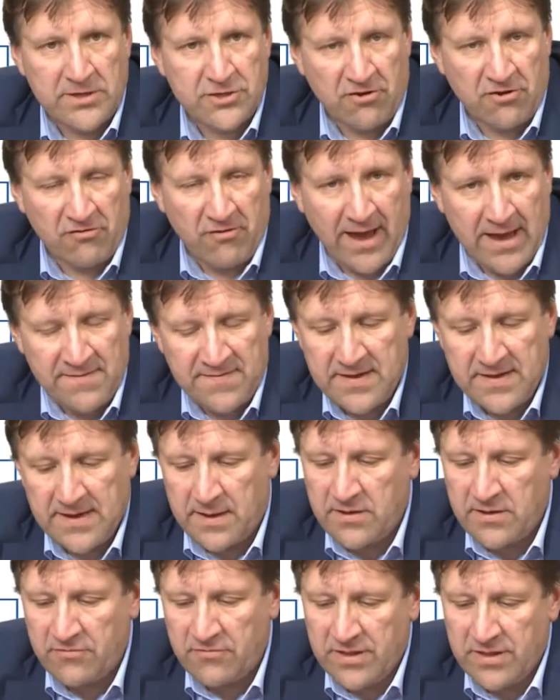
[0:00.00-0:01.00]
which arrives
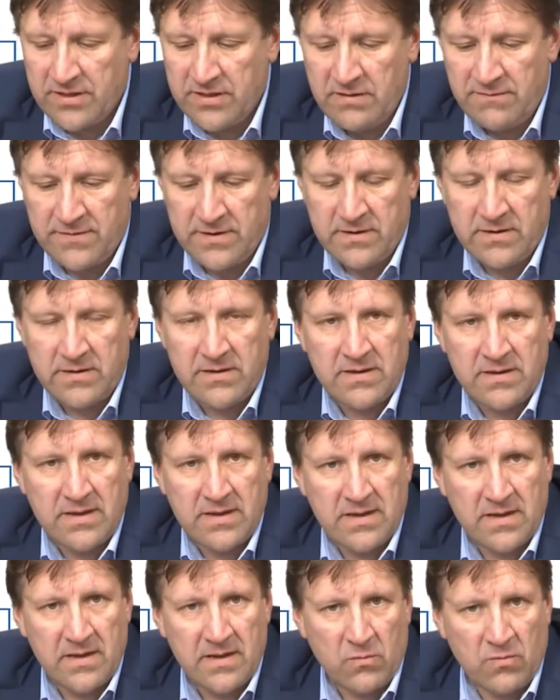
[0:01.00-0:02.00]
at the receiver
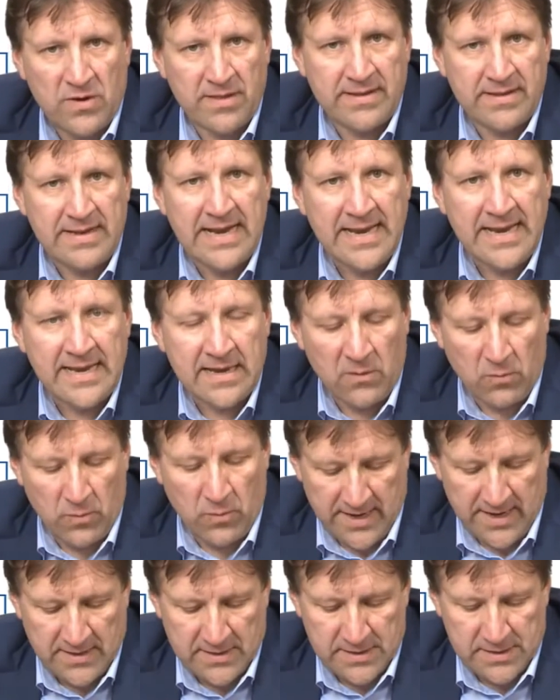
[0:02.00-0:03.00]
with linear
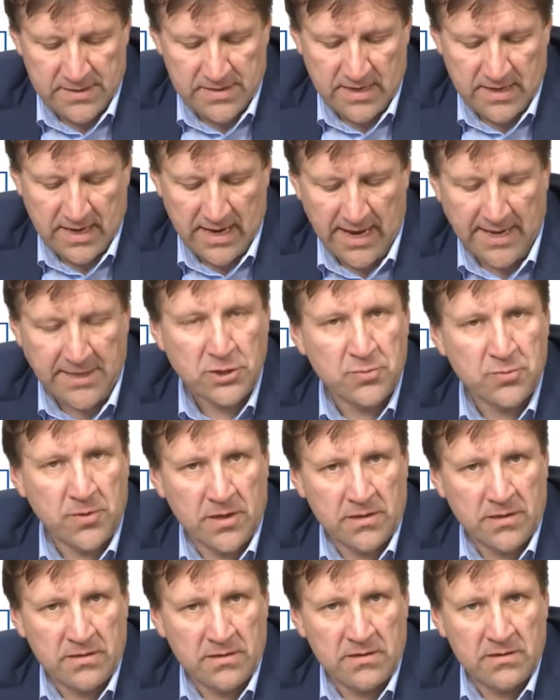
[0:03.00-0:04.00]
weights
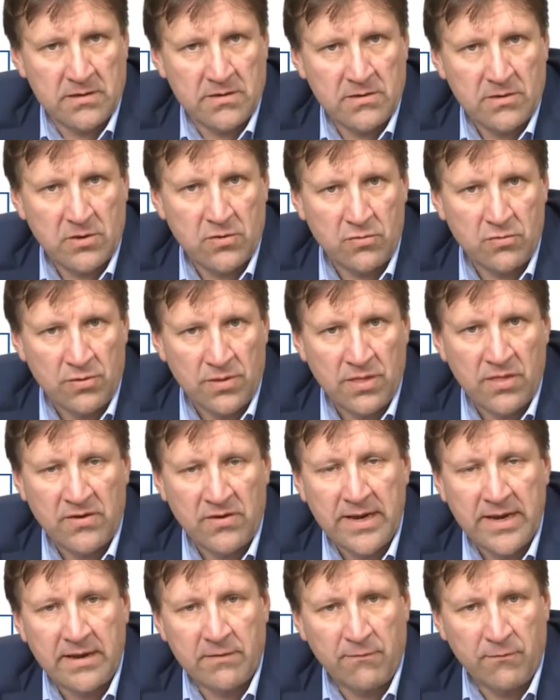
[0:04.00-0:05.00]
h1, 2,
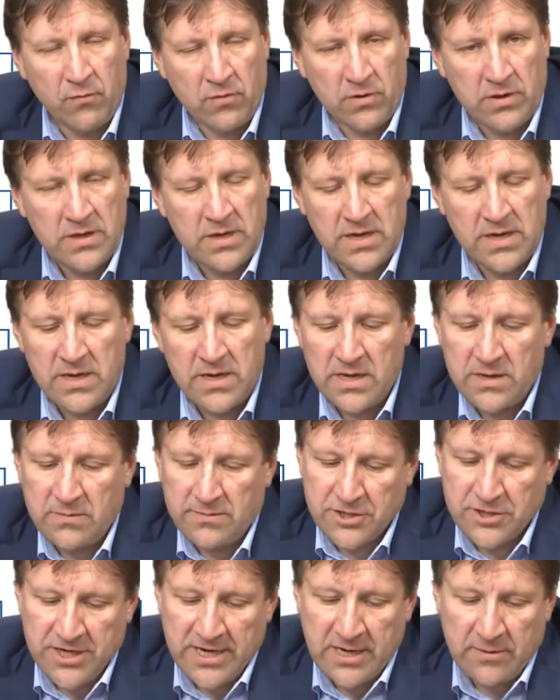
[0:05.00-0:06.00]
3 and 4,
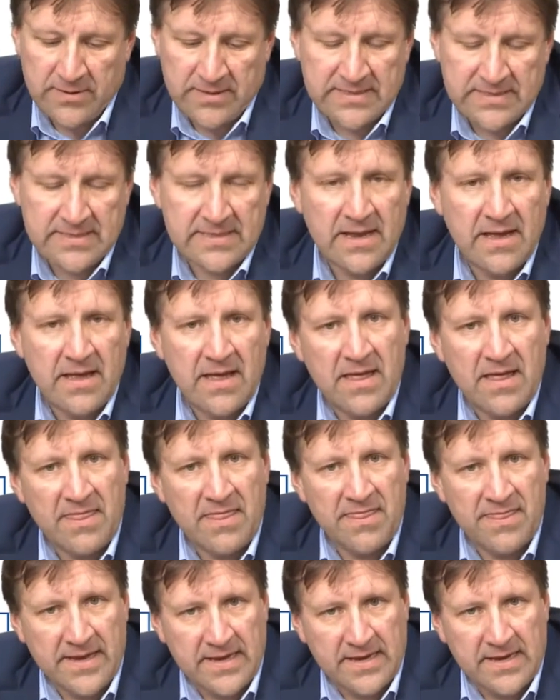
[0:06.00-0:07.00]
which equals
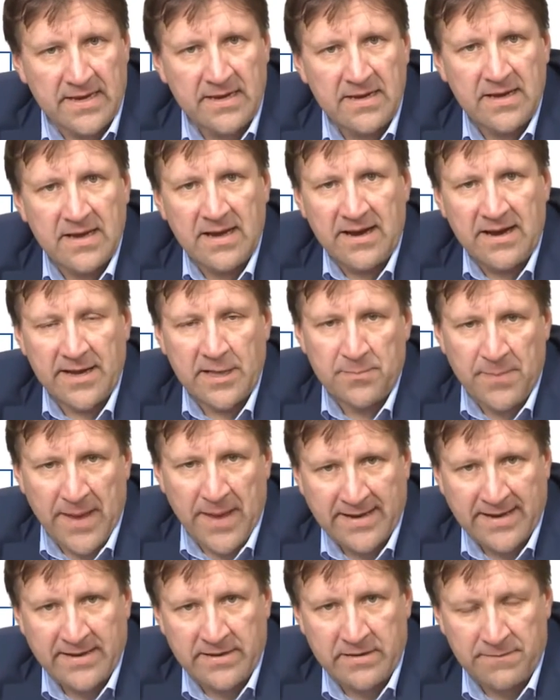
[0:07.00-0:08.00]
the
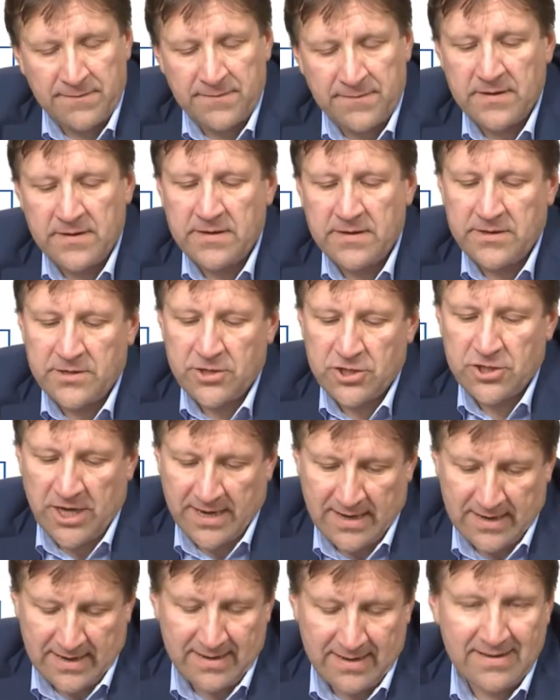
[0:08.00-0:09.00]
respective
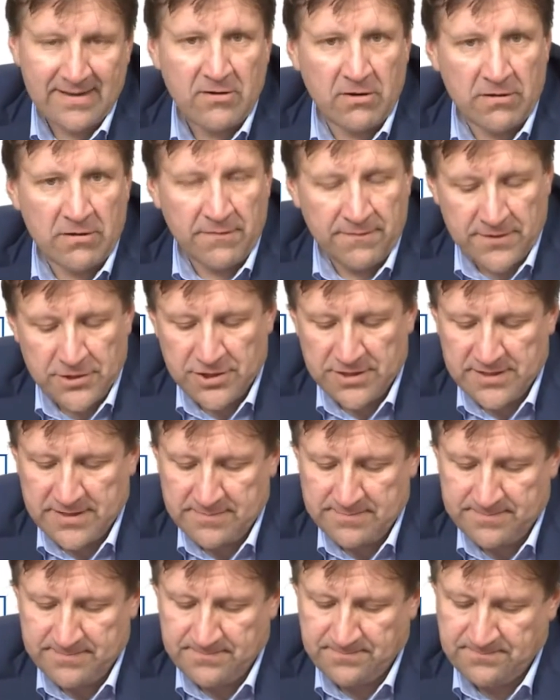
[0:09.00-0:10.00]
channel
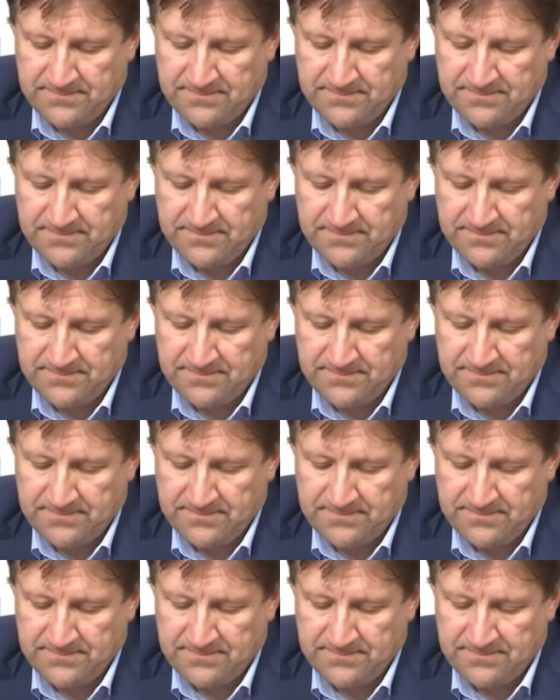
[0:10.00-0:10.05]
coefficient.